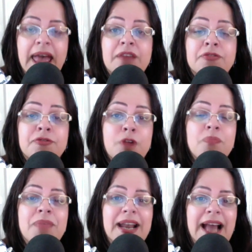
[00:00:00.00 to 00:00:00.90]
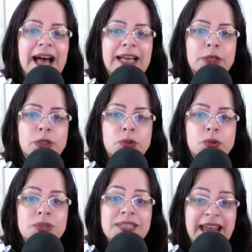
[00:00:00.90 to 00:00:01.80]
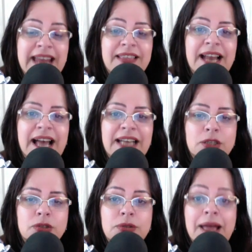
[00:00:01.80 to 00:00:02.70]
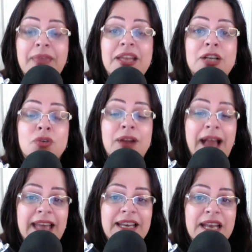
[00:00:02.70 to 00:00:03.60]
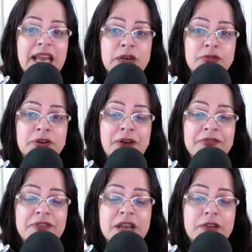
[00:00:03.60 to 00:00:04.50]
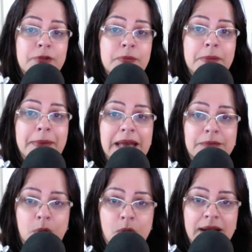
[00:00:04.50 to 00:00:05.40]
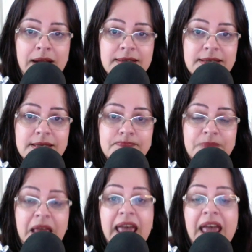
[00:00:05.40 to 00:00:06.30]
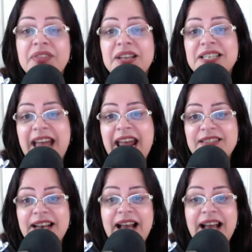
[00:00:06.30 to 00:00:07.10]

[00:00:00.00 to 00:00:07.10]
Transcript: From that article, take that article and then create an infographic from the main points. Then take that